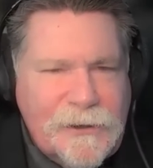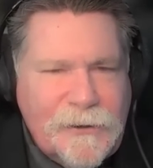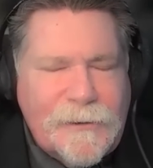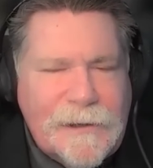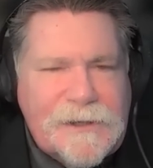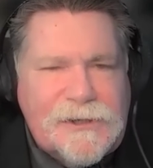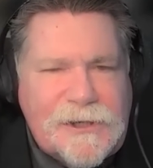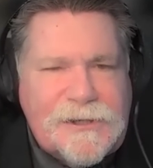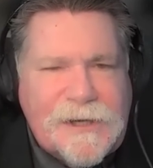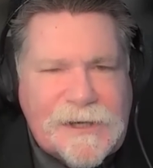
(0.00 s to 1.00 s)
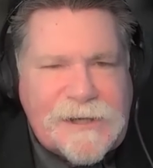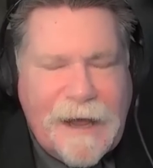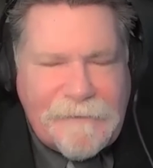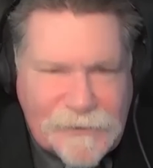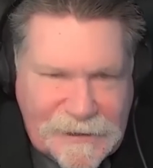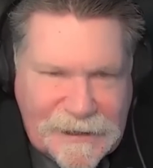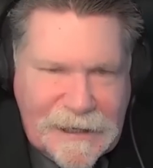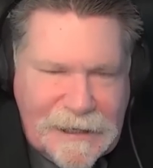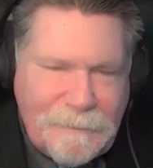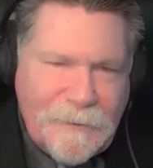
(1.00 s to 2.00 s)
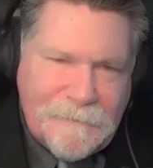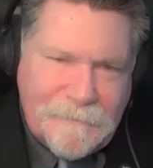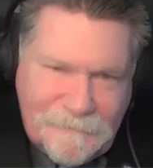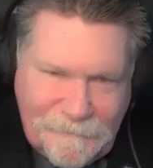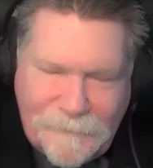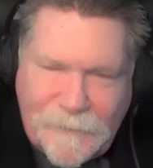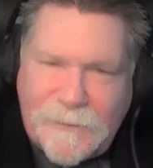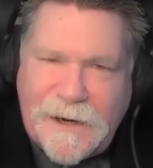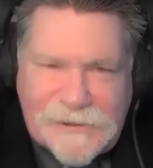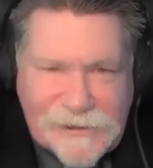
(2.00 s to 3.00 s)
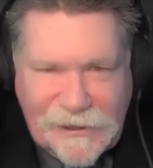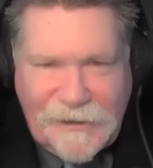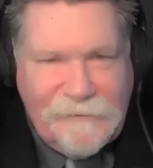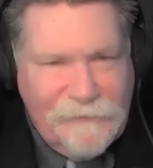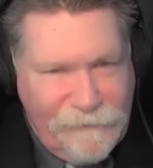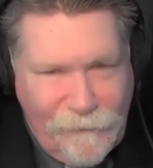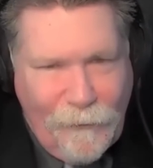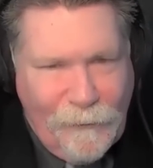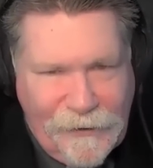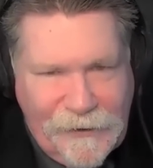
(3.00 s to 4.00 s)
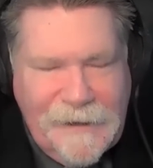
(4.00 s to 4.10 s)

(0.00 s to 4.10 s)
your logistics have to keep pressing forward.